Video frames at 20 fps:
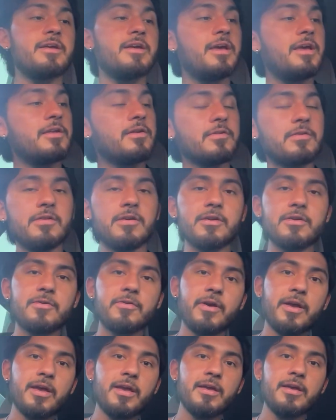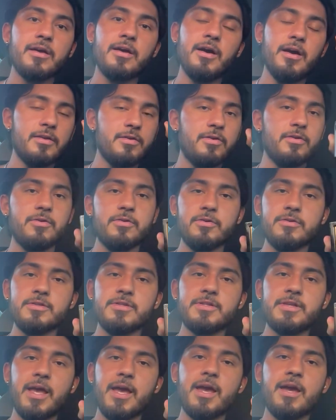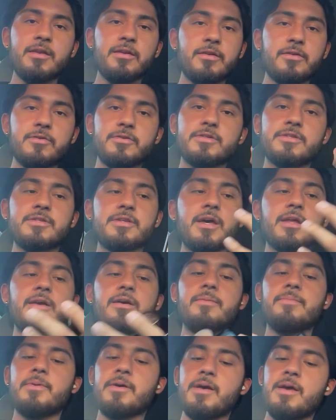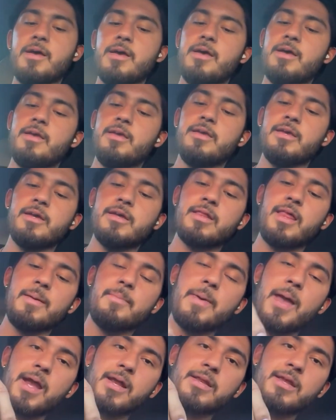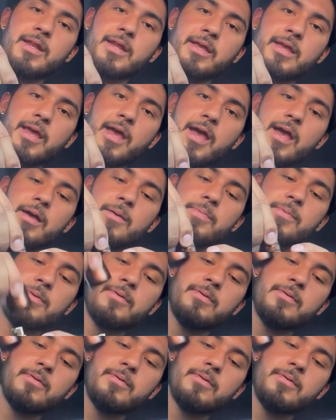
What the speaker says: It'll look great on your stand, on your setup. You get that magnetic cap.